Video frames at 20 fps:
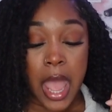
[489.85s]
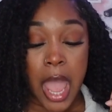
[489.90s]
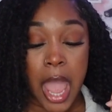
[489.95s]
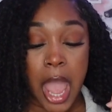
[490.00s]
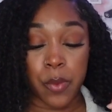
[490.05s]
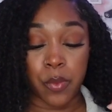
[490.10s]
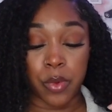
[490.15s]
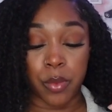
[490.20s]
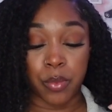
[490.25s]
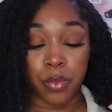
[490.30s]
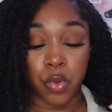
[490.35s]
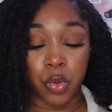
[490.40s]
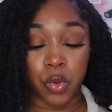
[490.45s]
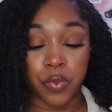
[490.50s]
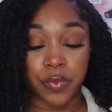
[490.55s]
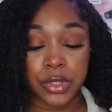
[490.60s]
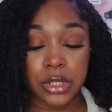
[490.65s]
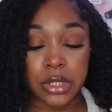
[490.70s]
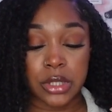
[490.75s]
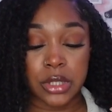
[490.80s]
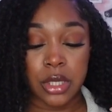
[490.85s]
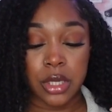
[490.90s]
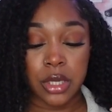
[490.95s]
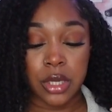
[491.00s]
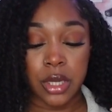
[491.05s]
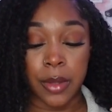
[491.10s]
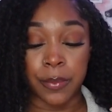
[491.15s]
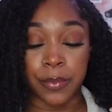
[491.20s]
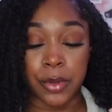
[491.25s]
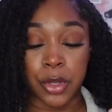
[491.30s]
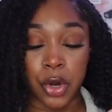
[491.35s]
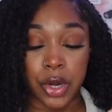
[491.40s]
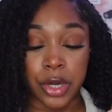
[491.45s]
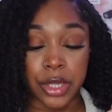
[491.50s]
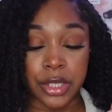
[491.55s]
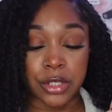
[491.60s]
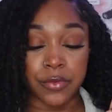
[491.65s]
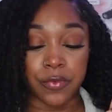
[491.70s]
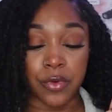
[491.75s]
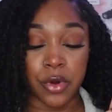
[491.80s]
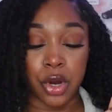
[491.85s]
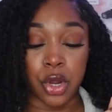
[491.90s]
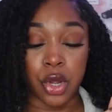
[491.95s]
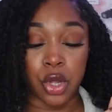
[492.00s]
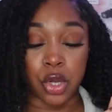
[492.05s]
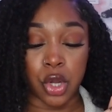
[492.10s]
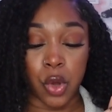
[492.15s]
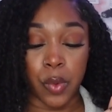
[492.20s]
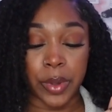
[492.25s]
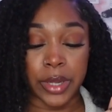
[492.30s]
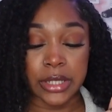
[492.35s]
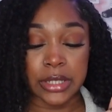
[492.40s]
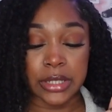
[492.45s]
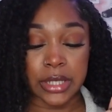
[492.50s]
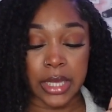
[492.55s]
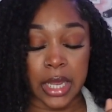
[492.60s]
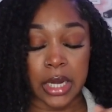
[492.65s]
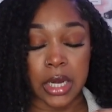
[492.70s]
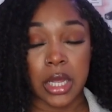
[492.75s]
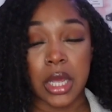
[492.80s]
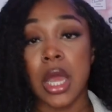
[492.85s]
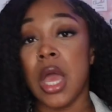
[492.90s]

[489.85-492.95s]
and removes impurities for glowing skin.